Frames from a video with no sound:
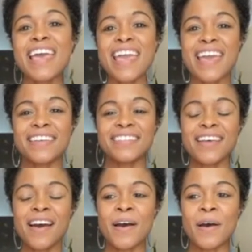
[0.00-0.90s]

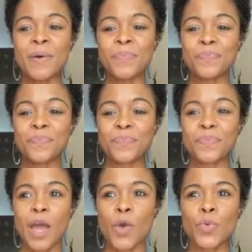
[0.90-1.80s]
And um,
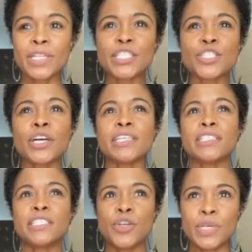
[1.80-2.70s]
I really started
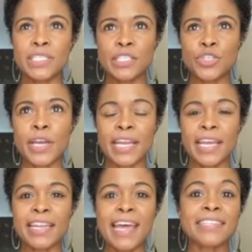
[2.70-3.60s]
seriously
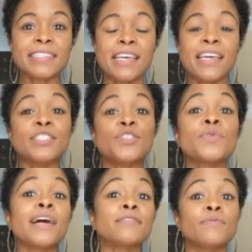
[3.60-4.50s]
training and acting in
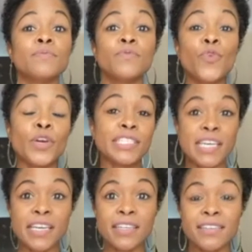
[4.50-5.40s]

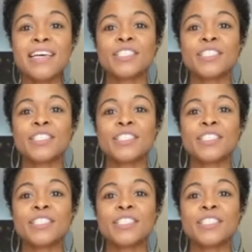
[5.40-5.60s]
2014.